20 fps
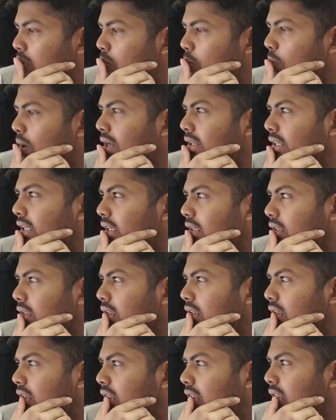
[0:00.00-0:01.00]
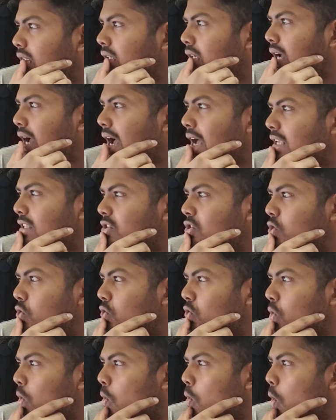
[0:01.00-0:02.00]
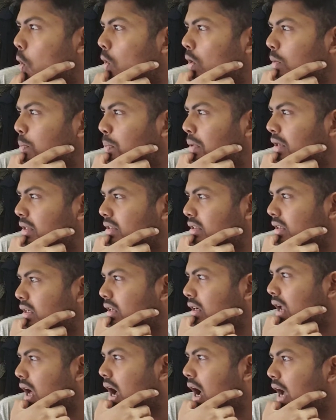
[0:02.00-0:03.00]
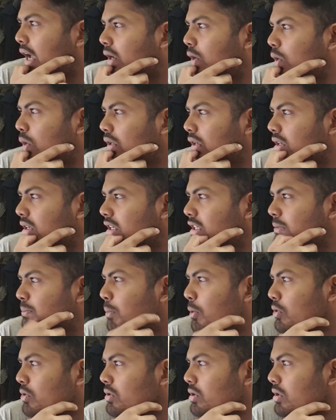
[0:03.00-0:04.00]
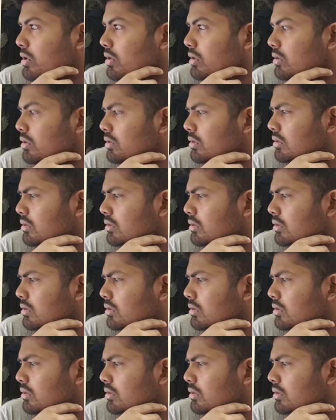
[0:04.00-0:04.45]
Well then, as you so called prisoner, I gotta respond to you.